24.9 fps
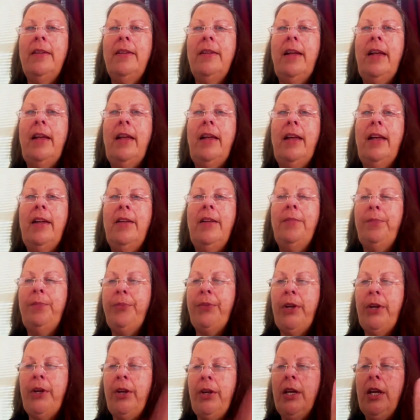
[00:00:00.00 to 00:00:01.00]
And
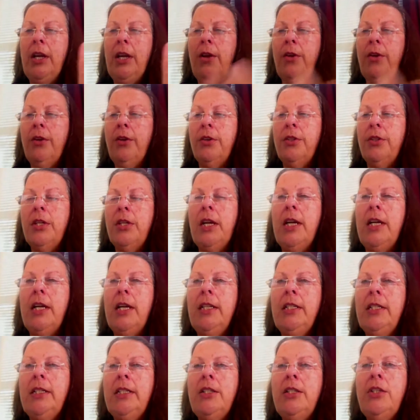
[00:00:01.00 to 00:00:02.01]
there you go, you're
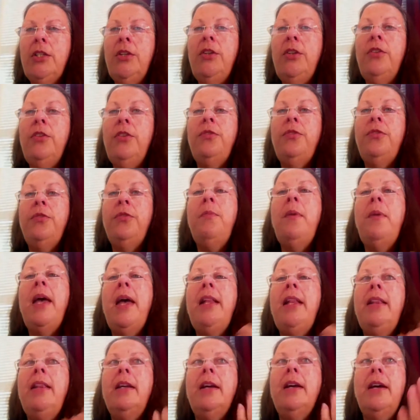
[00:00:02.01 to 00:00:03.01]
done. So you've met
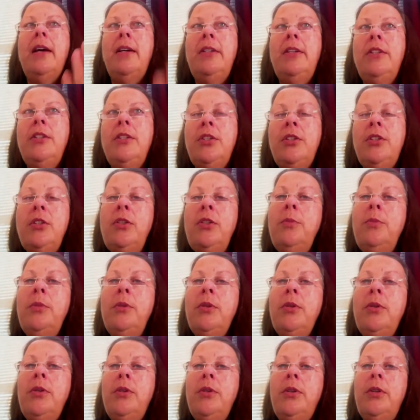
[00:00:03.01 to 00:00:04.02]
the
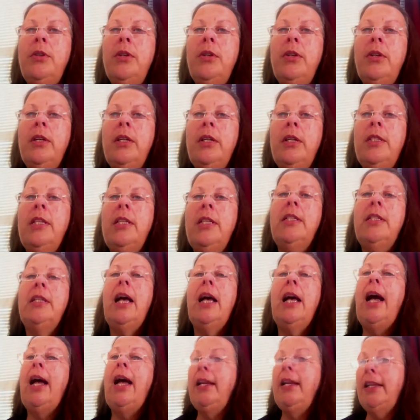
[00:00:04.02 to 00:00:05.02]
consumer says,
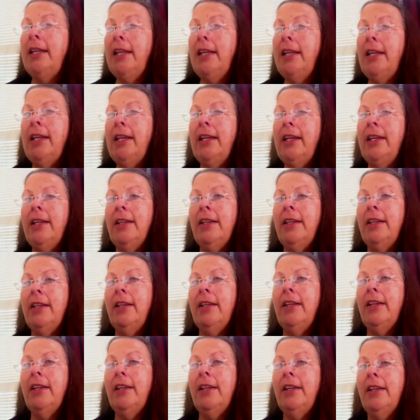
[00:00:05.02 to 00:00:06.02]
"I need,
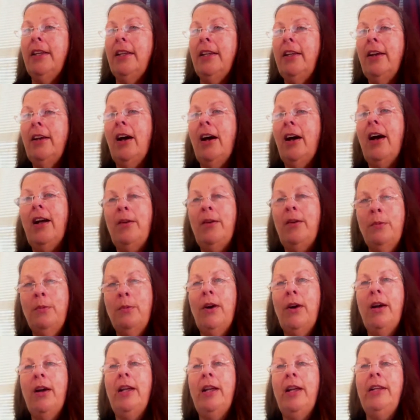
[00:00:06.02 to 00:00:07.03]
I
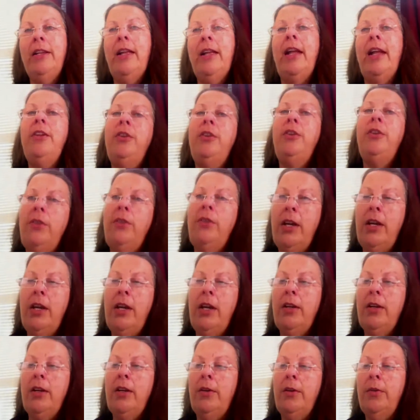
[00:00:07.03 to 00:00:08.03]
want," and you're
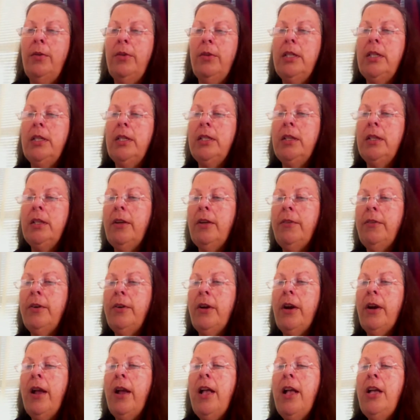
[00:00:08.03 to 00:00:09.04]
there to deliver.
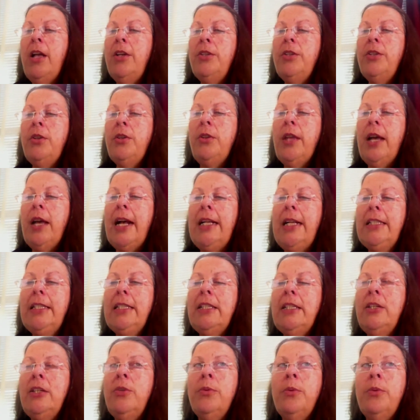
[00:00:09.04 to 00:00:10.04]
So that's the
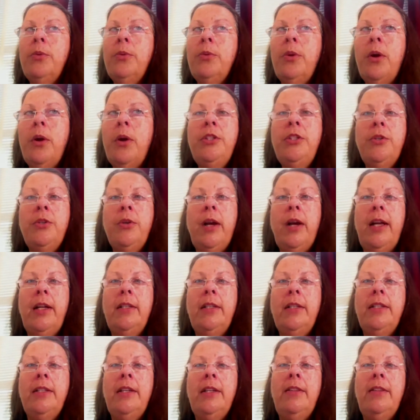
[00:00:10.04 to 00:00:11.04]
growing
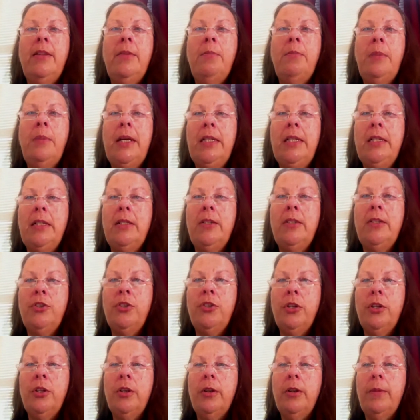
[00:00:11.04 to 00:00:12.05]
trend in the
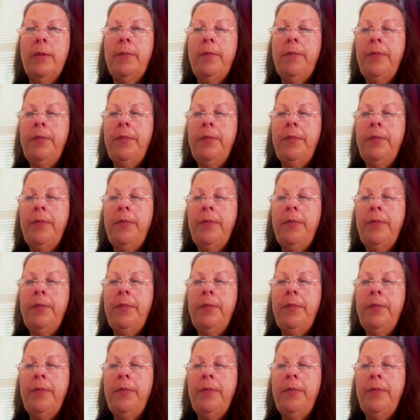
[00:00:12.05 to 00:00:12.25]
messenger.